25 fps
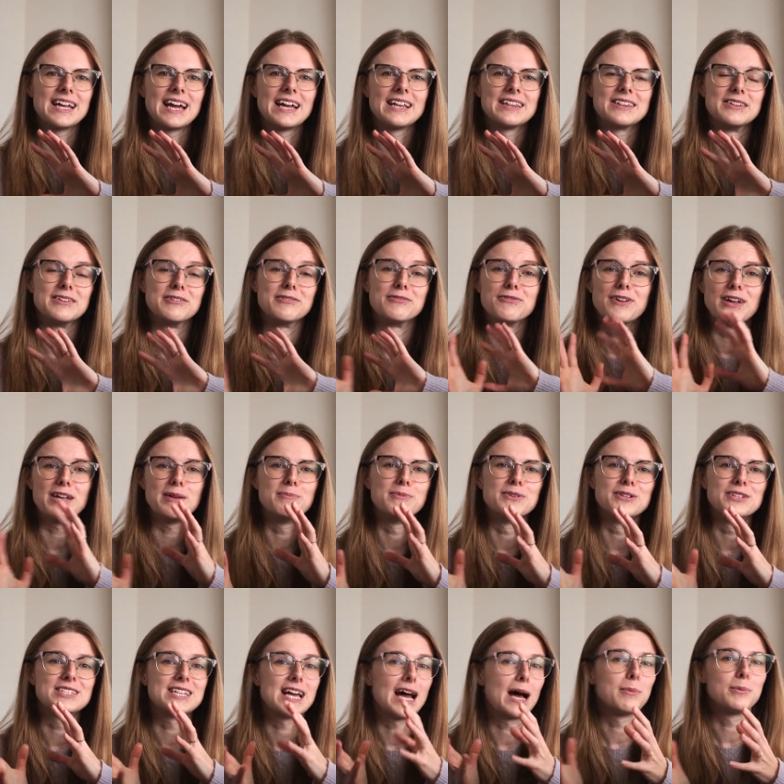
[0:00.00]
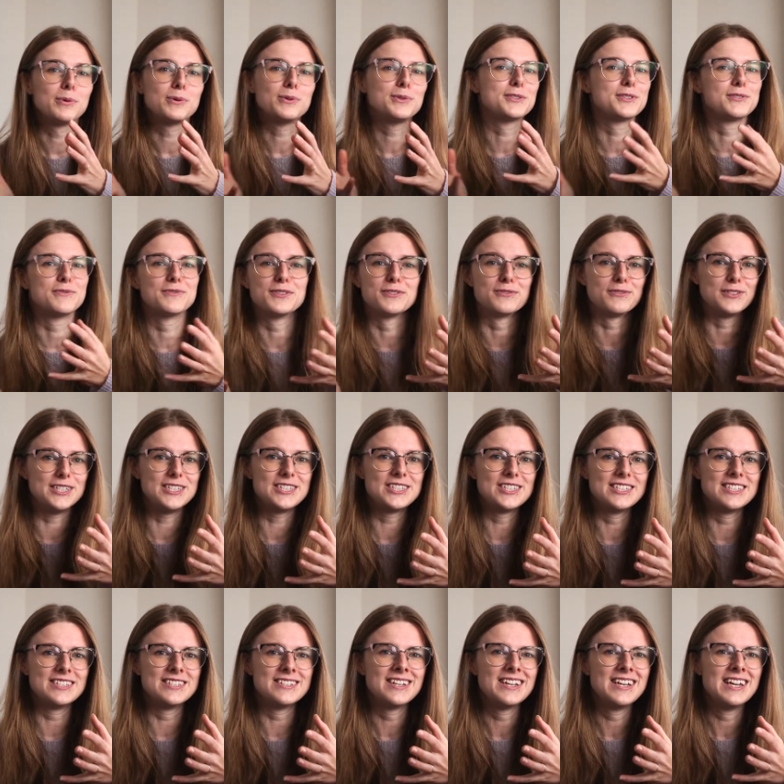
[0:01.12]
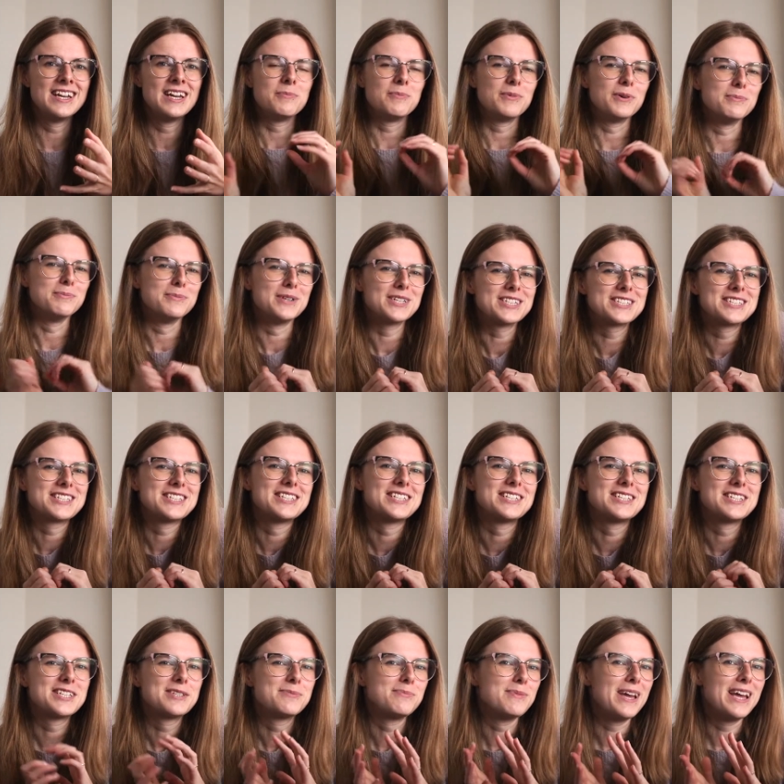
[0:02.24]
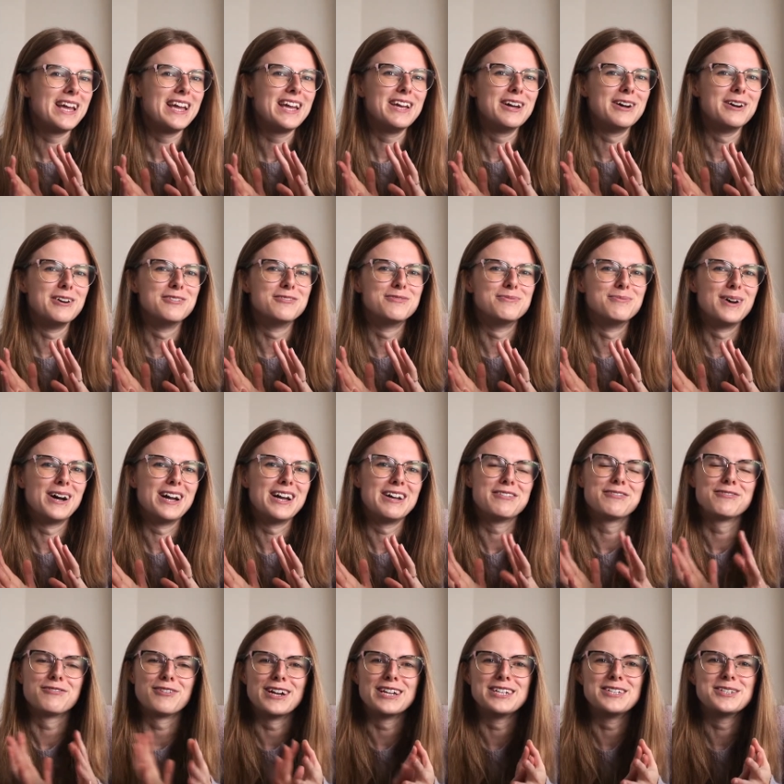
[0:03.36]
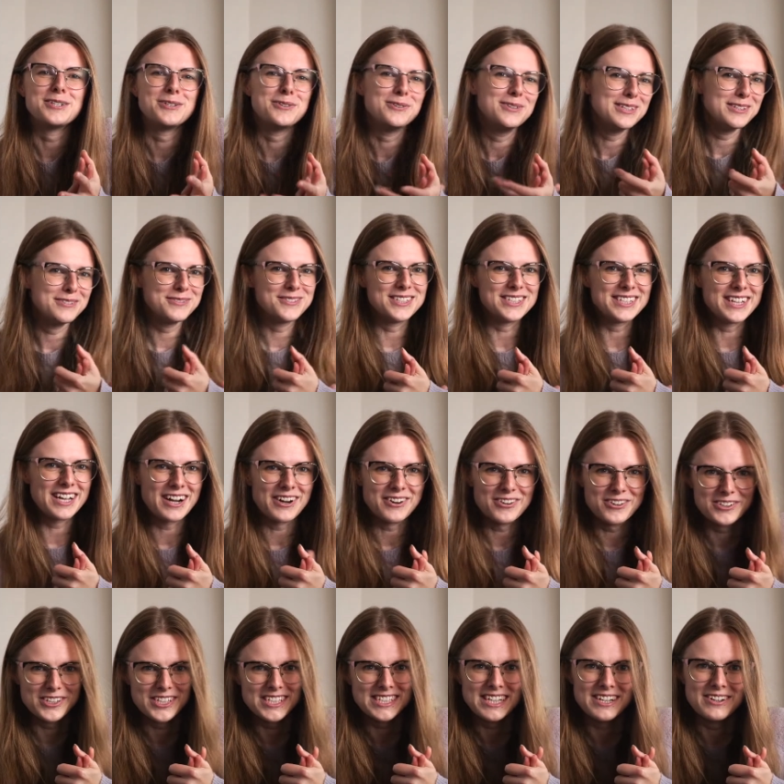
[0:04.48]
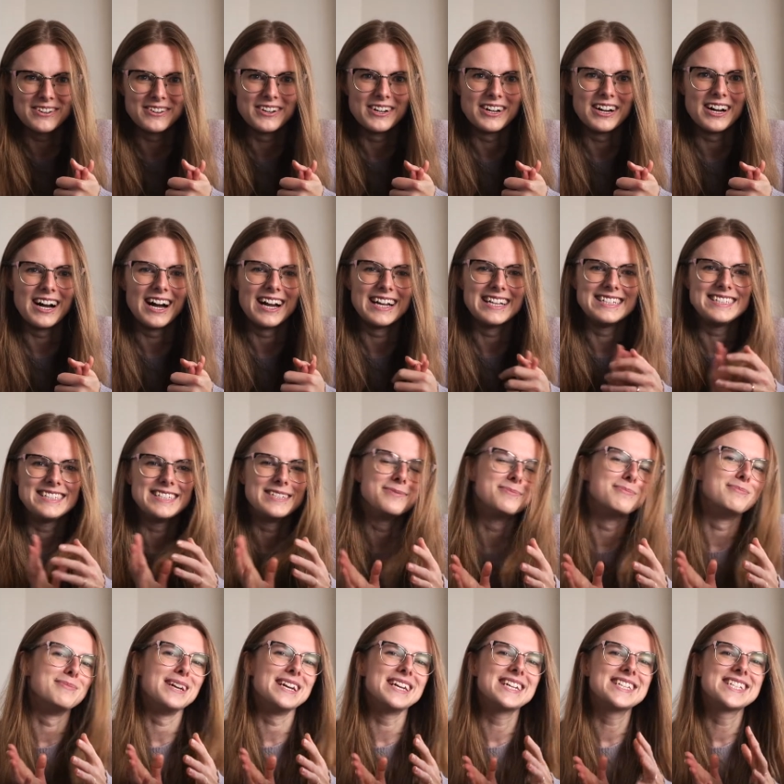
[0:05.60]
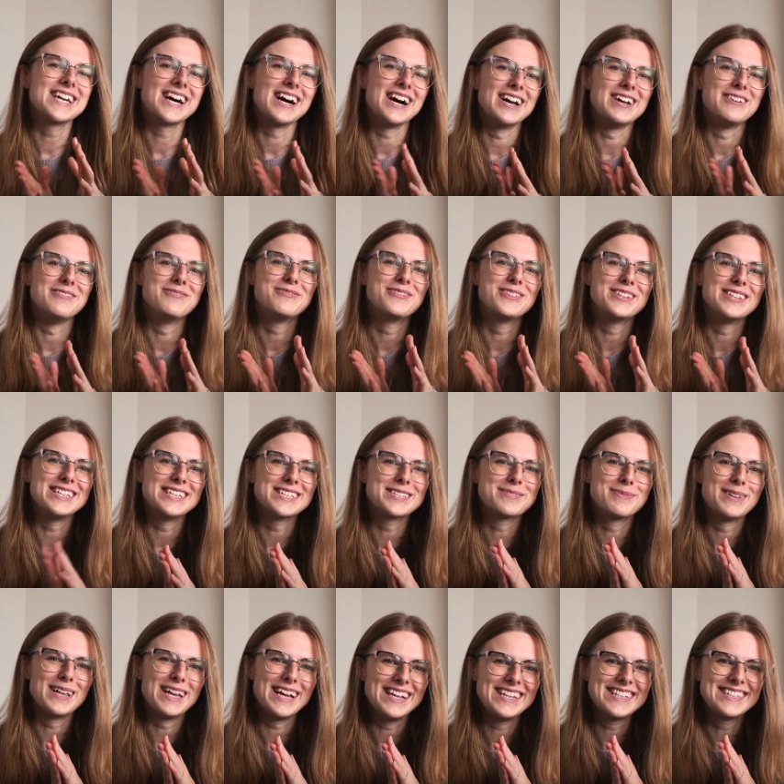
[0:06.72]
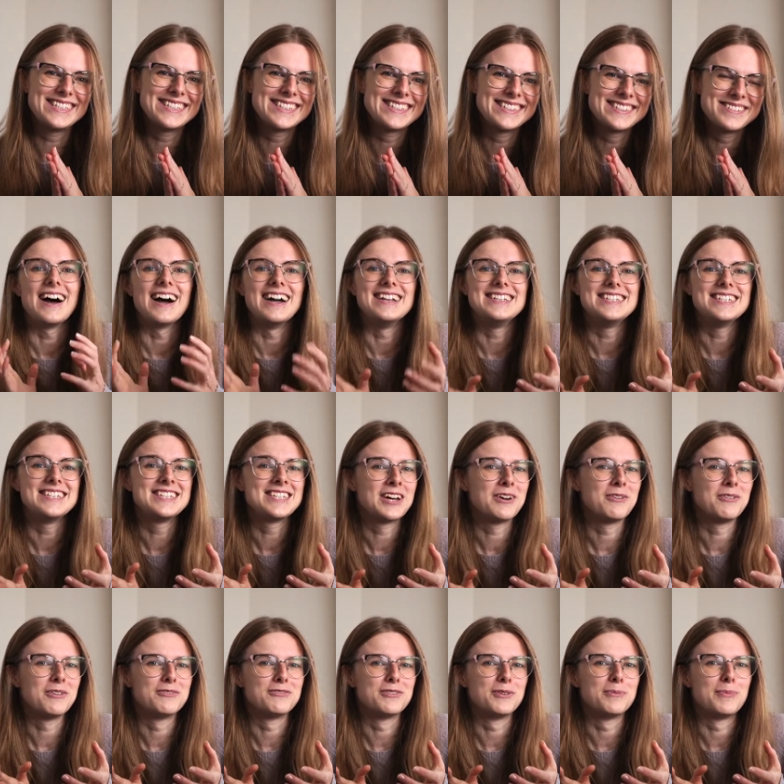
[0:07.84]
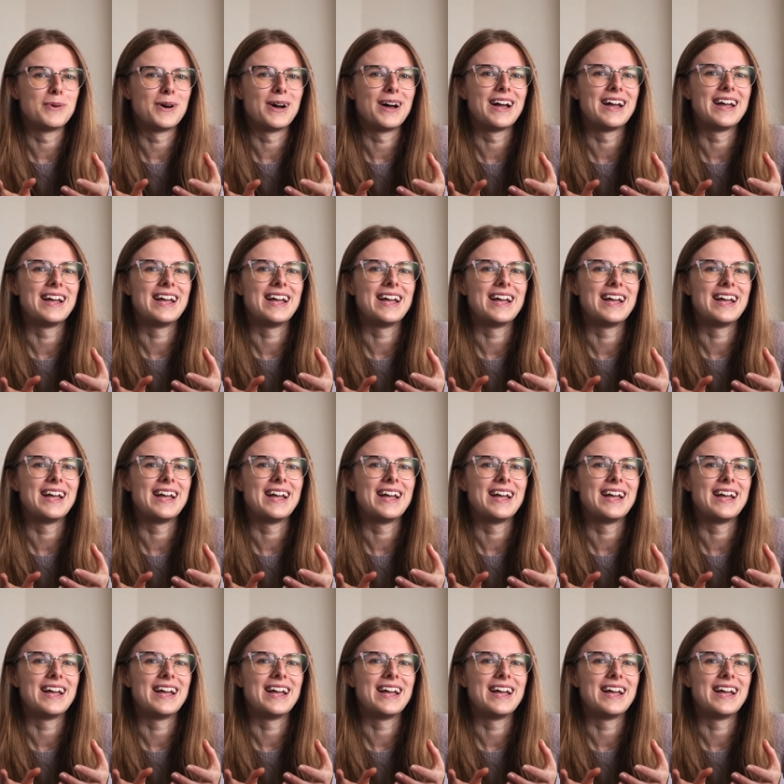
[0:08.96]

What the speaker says: get the famous apples of the region. But much to the dismay of my friend who lives in Karuizawa, I didn't make time for this place. I did however buy